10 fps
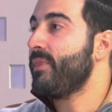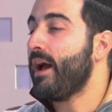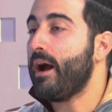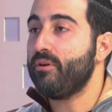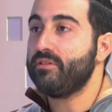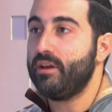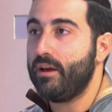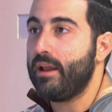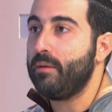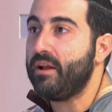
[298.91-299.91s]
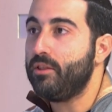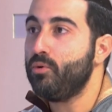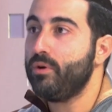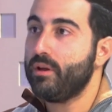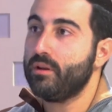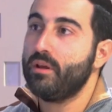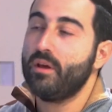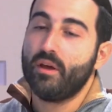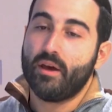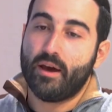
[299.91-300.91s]
how is the animal doing
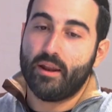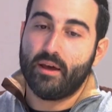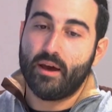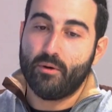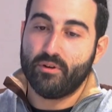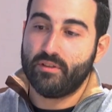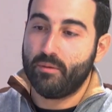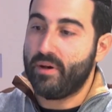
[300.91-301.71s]
and how is the